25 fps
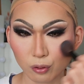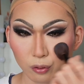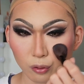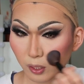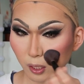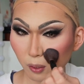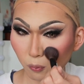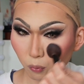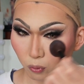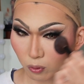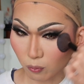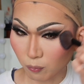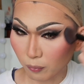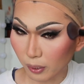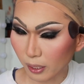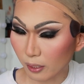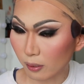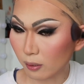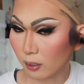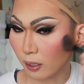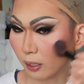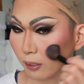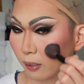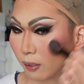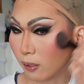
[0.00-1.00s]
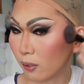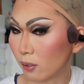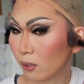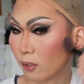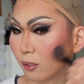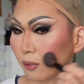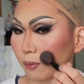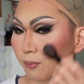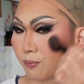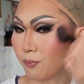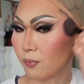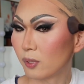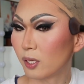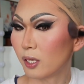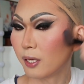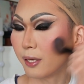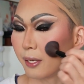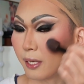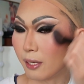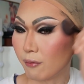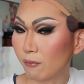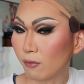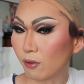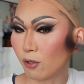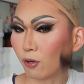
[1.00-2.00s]
I wouldn't mind that either,
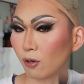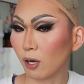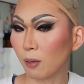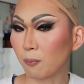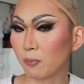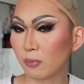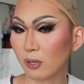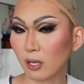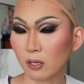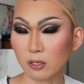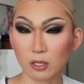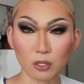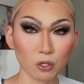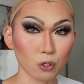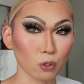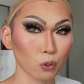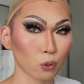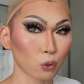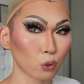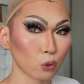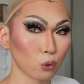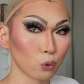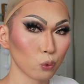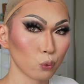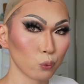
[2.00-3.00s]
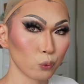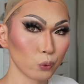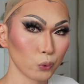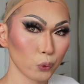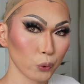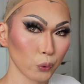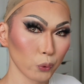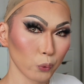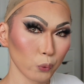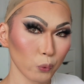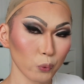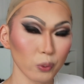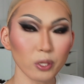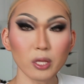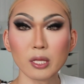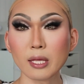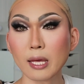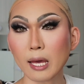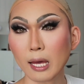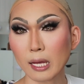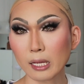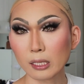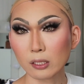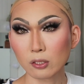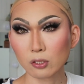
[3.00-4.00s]
even though I'm not a guru
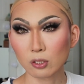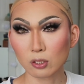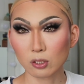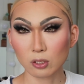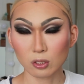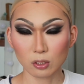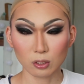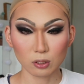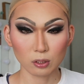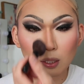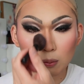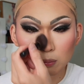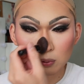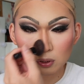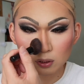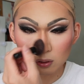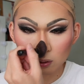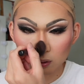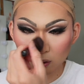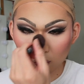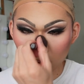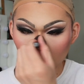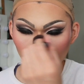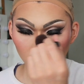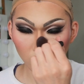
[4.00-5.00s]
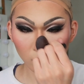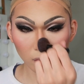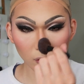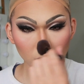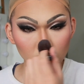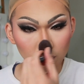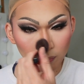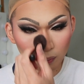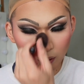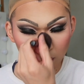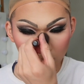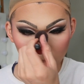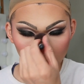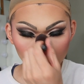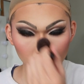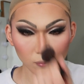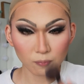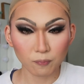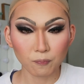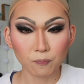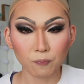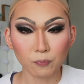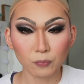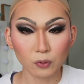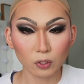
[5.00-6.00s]
yet. I'm just gonna leave my
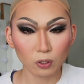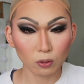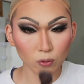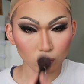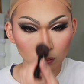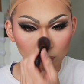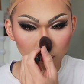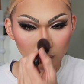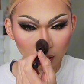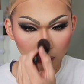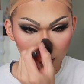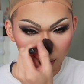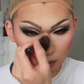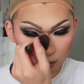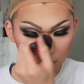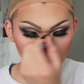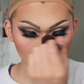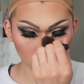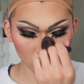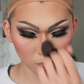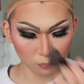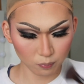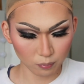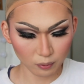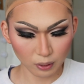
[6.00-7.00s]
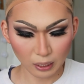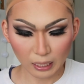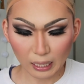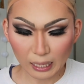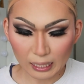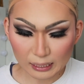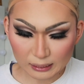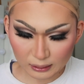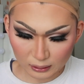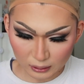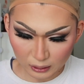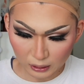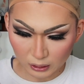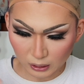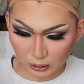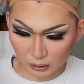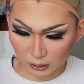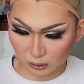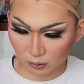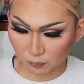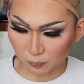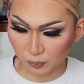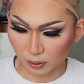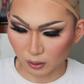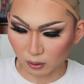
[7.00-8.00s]
nose as it
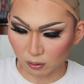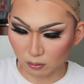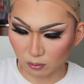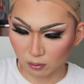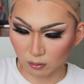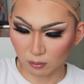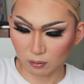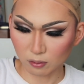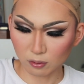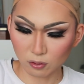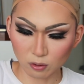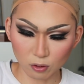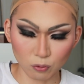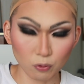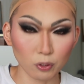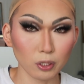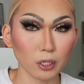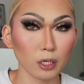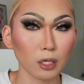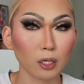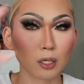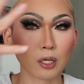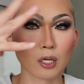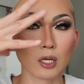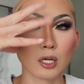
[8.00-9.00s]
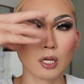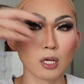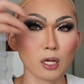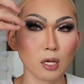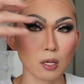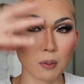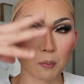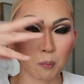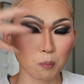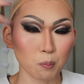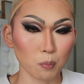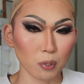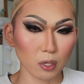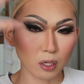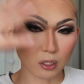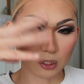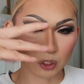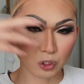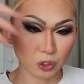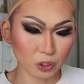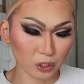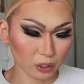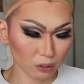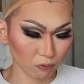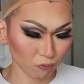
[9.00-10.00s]
is because it's already
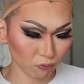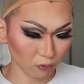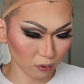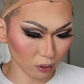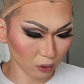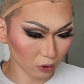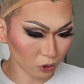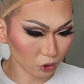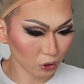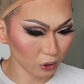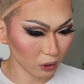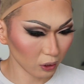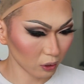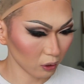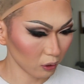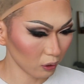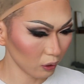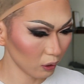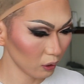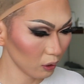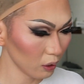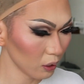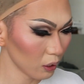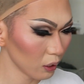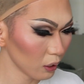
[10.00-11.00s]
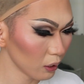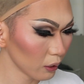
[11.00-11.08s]
blushy and flushy, honey.